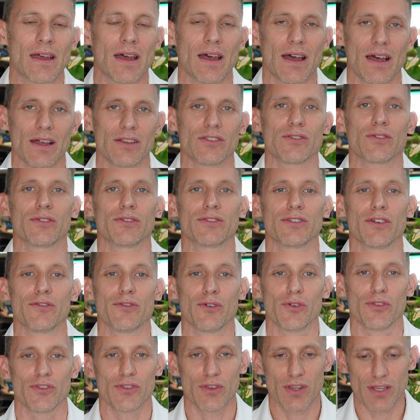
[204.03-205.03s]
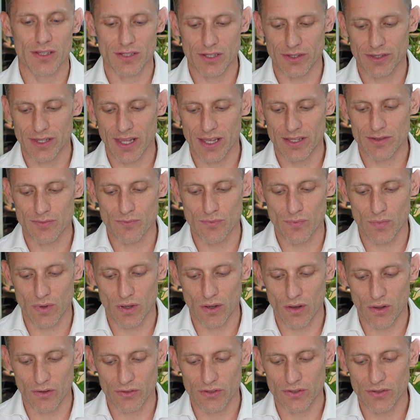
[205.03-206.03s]
and so on and so forth. So there's
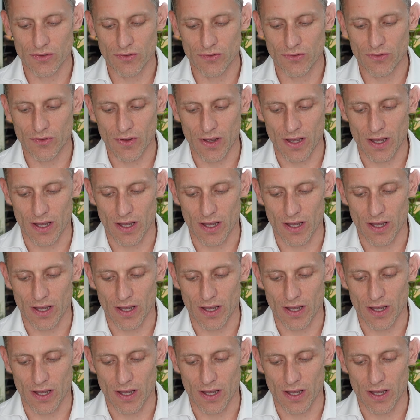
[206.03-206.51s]
lots of